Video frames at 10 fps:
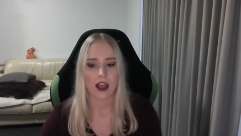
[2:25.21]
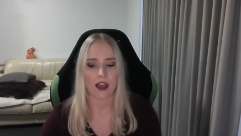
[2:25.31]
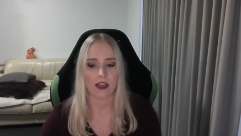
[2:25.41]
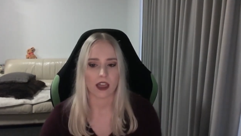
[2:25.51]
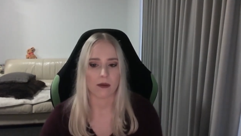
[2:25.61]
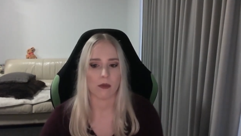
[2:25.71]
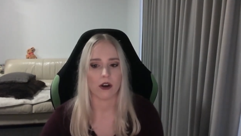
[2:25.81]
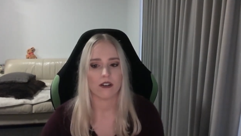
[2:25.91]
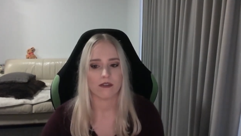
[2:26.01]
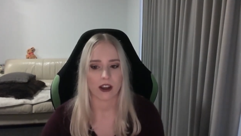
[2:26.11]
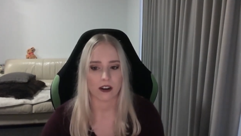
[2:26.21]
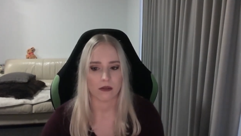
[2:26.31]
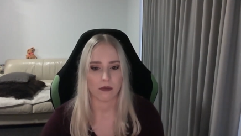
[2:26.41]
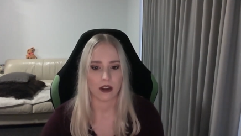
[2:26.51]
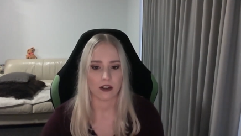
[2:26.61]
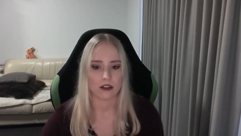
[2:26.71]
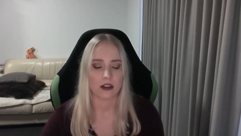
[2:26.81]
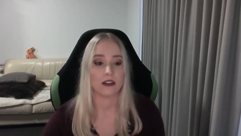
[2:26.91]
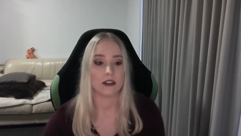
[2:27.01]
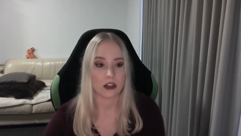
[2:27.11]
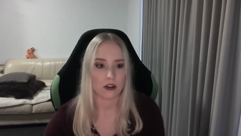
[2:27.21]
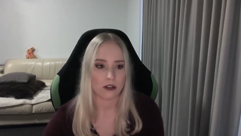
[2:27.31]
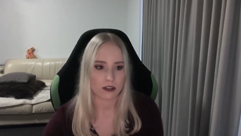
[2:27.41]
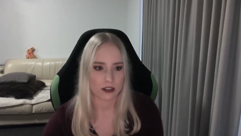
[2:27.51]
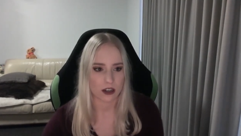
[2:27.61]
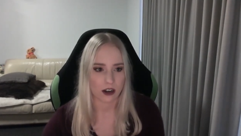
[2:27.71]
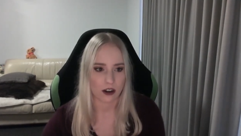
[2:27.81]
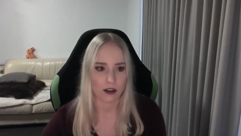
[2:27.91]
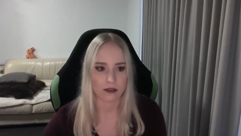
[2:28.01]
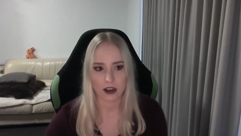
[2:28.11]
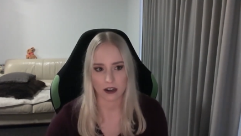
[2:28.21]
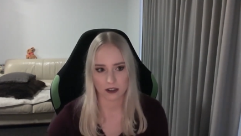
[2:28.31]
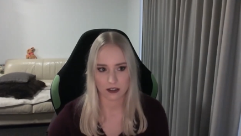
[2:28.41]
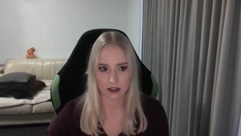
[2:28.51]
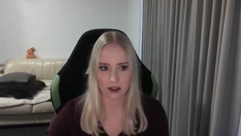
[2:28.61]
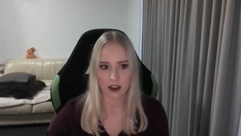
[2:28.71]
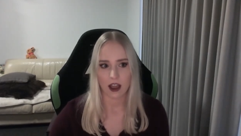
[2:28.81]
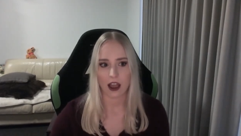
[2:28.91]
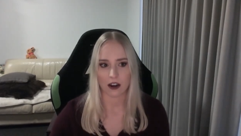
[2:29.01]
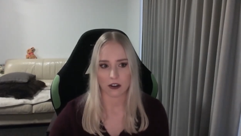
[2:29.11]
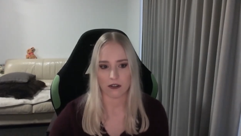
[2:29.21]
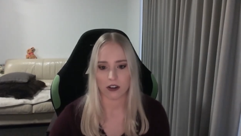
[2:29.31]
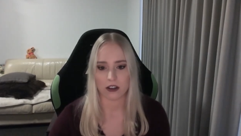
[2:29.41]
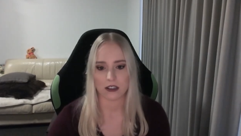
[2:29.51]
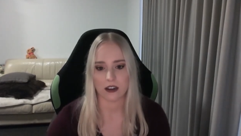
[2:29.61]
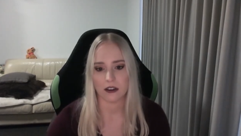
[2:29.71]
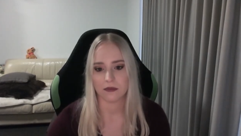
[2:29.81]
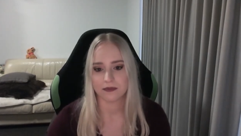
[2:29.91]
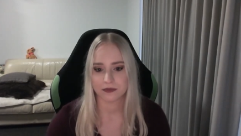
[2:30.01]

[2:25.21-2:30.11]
and that motivated me to continue to study earth science at university.